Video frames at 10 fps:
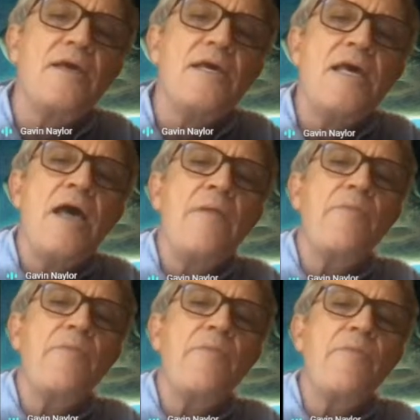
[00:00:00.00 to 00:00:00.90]
down.
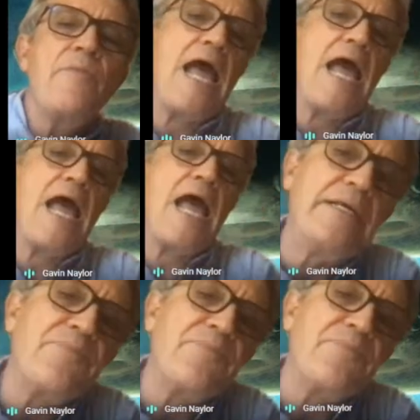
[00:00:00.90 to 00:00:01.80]
But what's
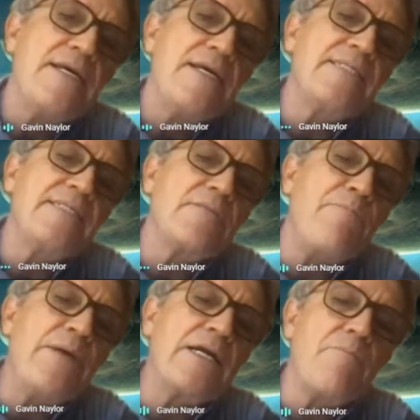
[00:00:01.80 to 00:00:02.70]
happening is
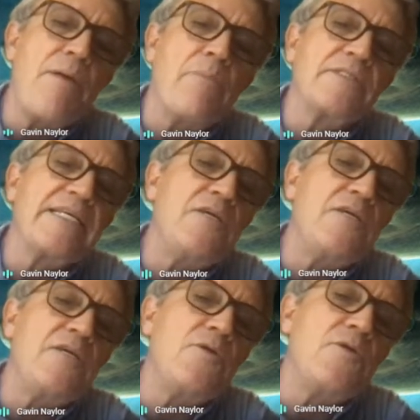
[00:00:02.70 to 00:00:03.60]
there's bigger bubbles
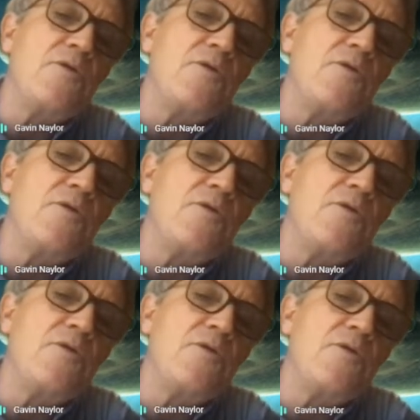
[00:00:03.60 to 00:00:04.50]
that you cannot
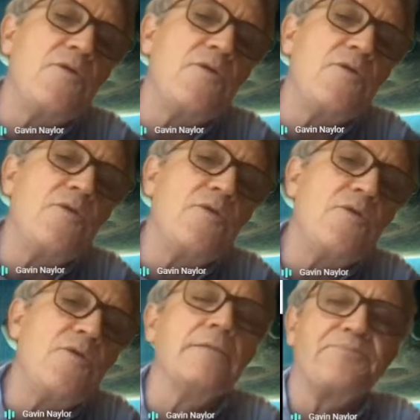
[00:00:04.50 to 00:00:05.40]
see in the
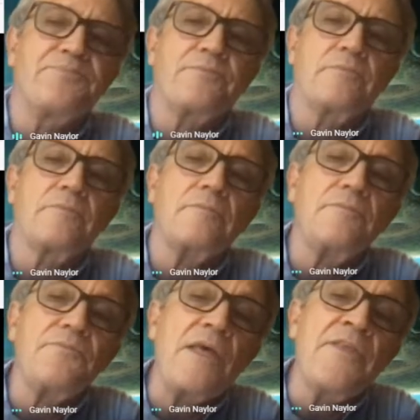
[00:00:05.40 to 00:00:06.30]
middle
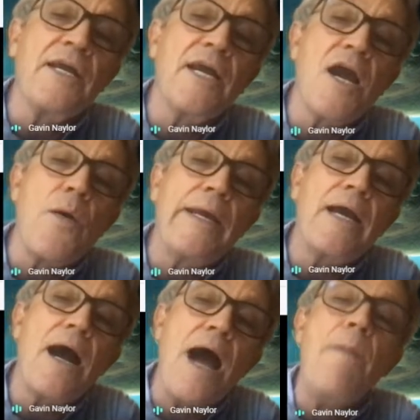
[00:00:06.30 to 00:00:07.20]
that are
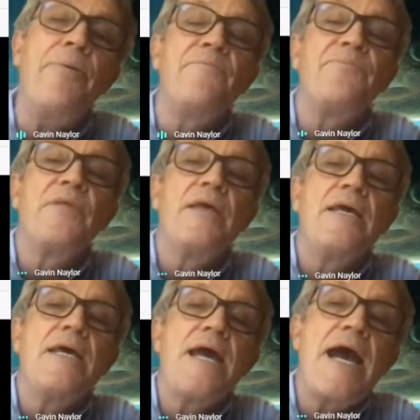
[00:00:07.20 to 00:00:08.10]
going up.
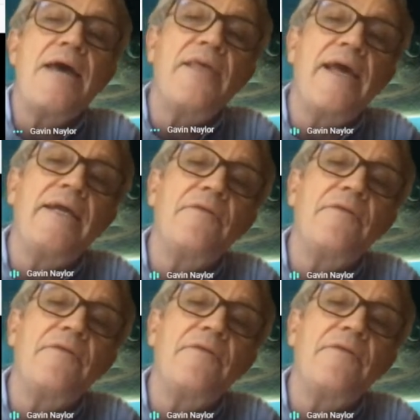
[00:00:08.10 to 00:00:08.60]
And